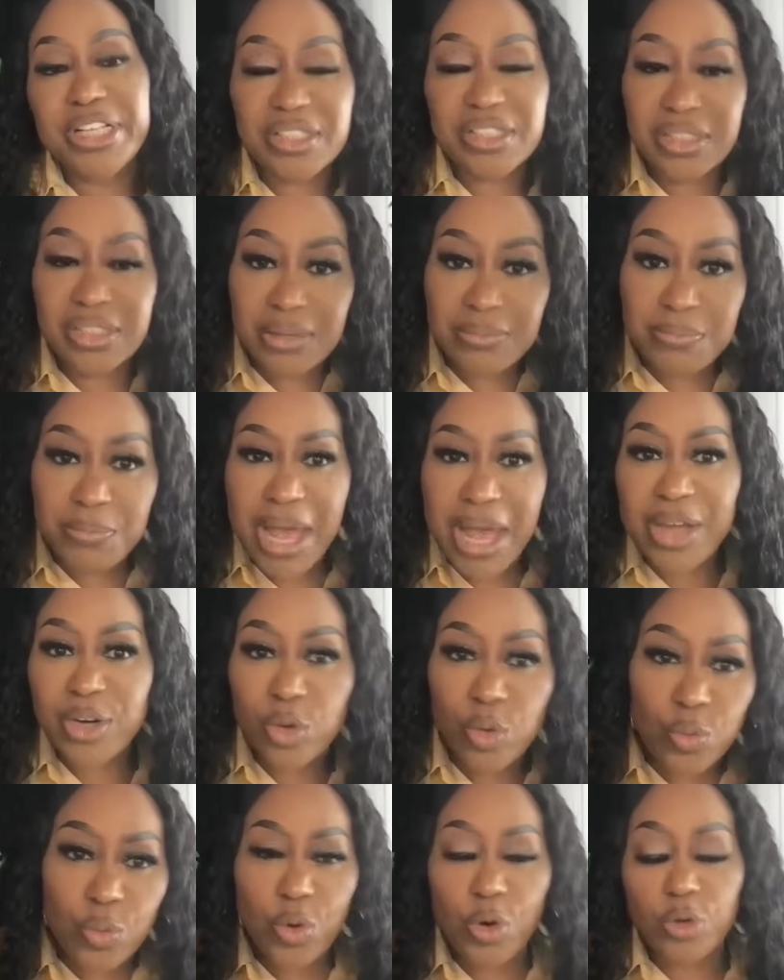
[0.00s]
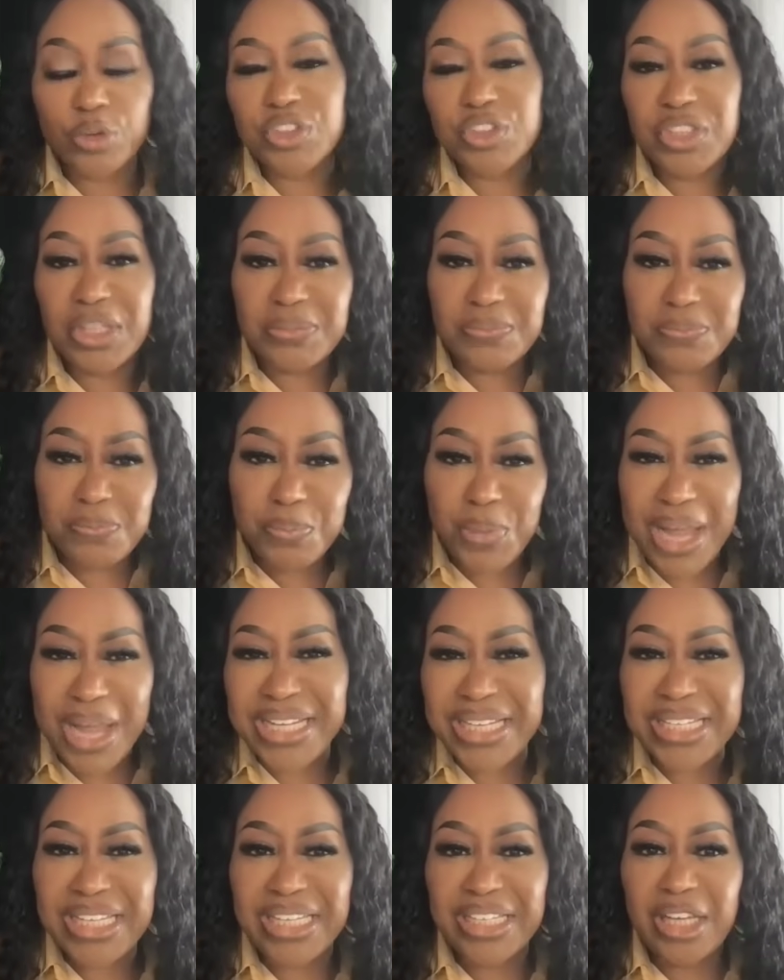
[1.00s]
and metalworks and
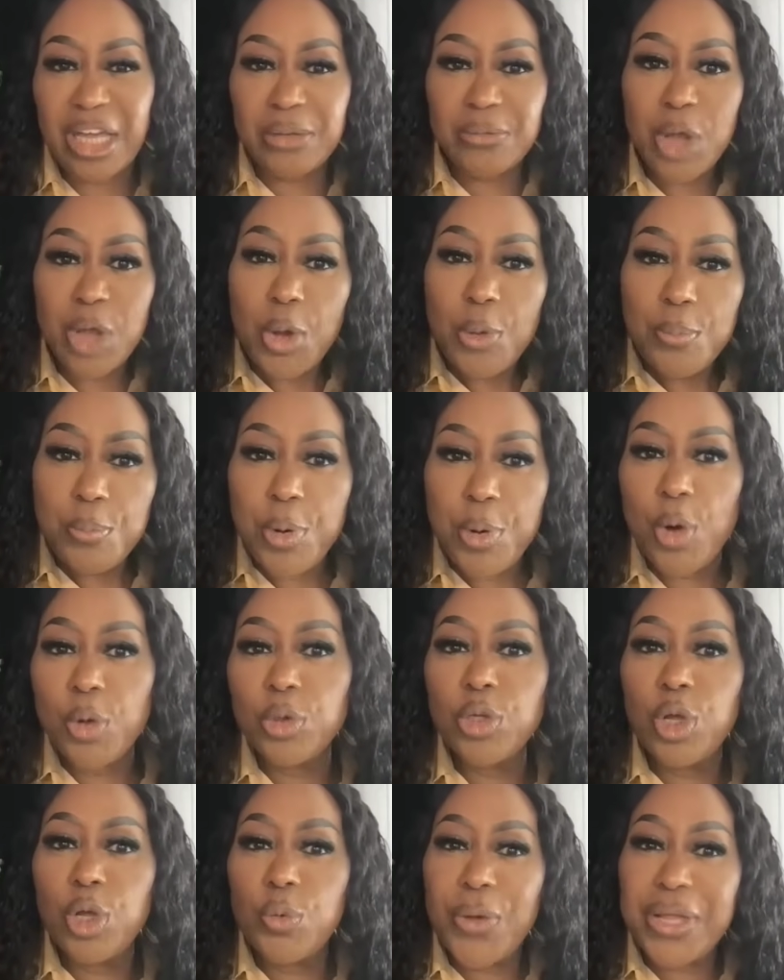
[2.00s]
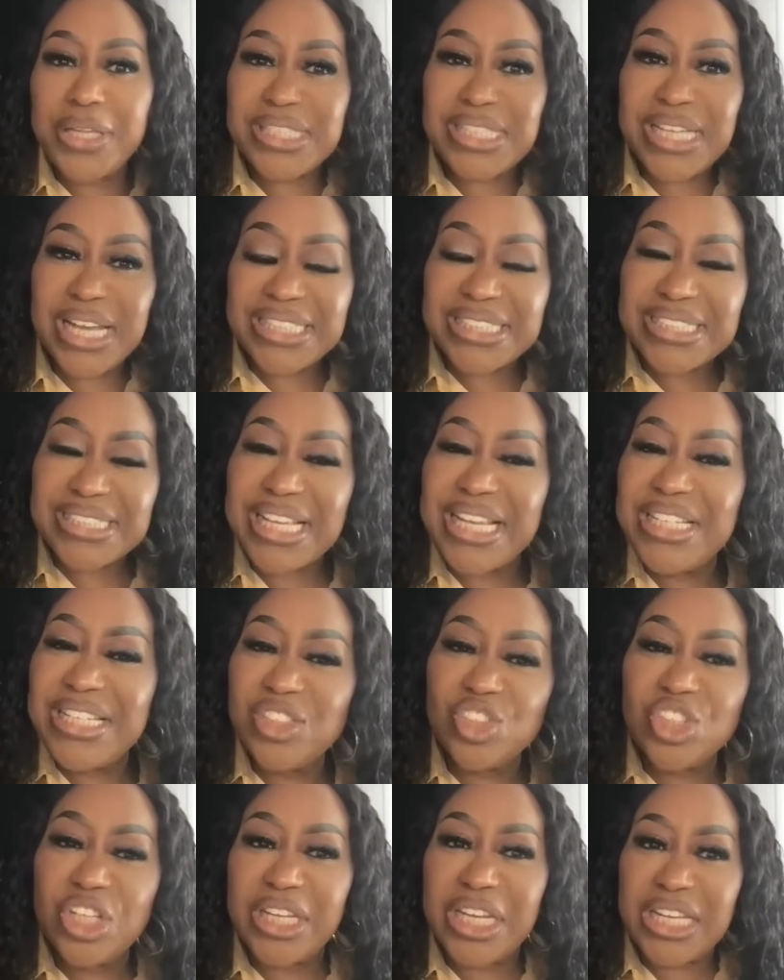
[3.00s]
banking and polo and
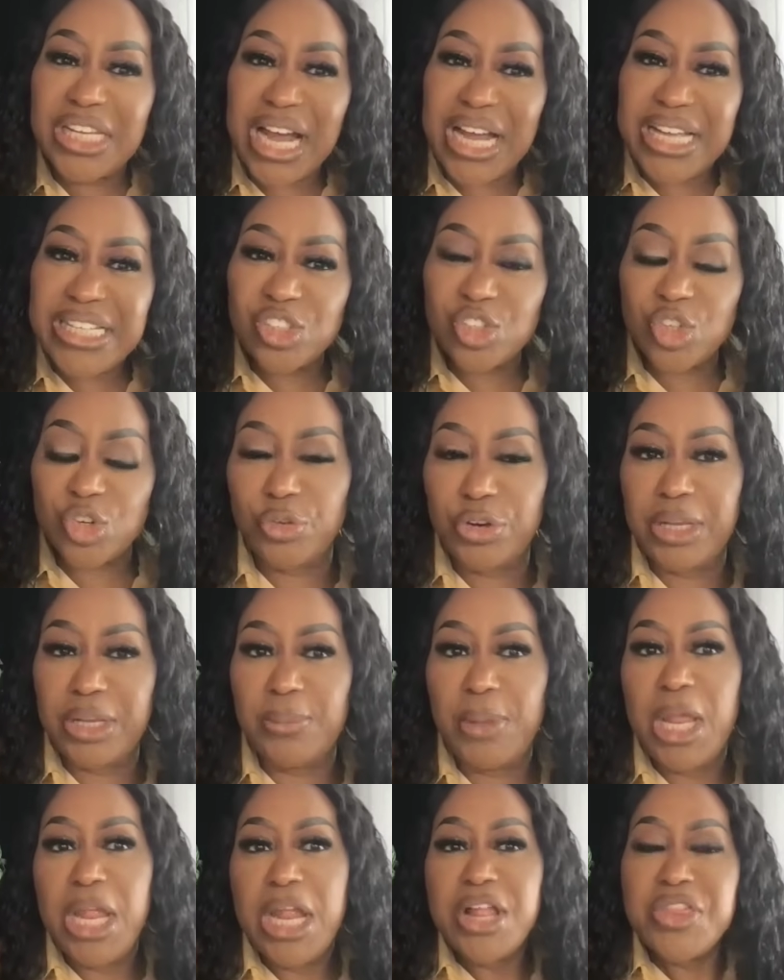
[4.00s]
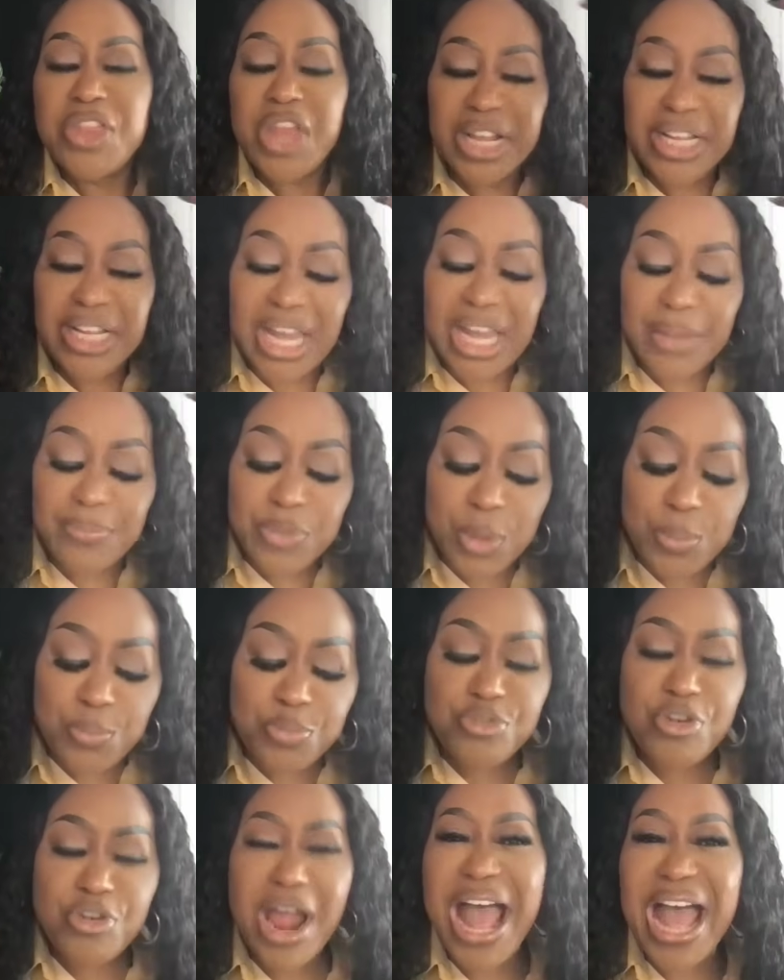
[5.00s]
taxation and ice cream. Then came the
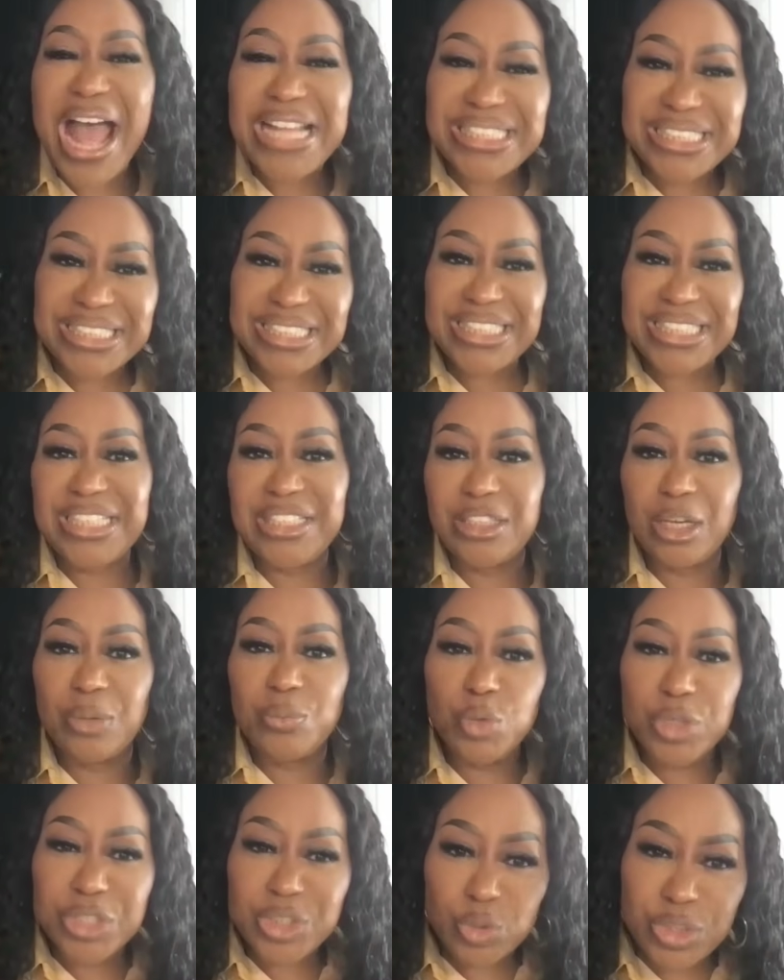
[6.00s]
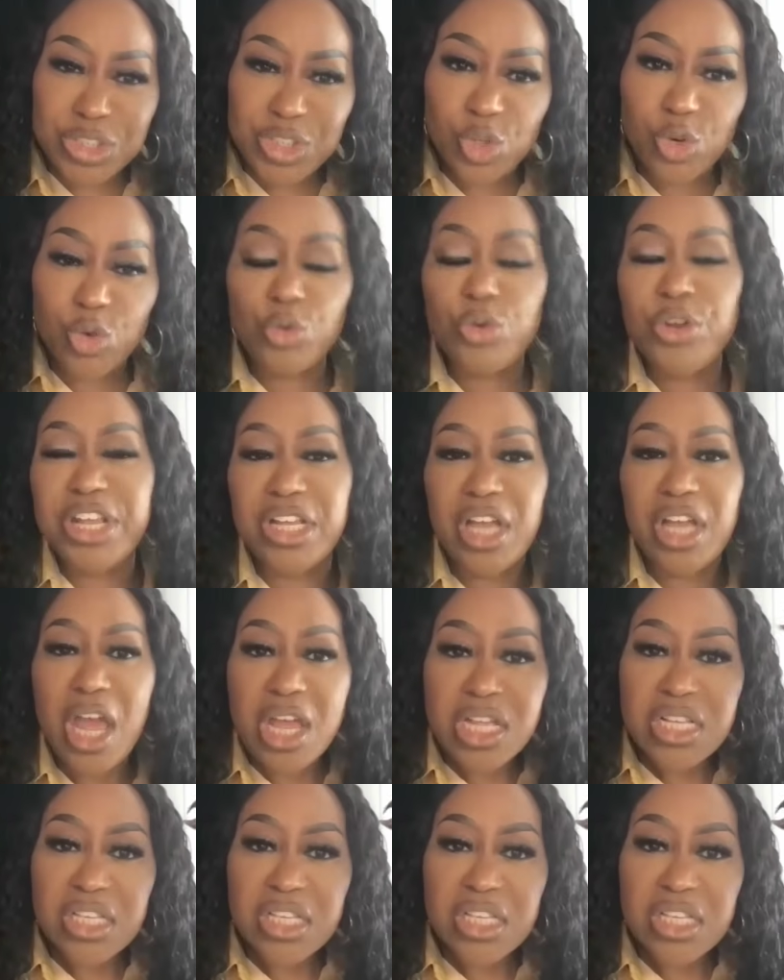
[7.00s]
brass kingdom, which was Greek.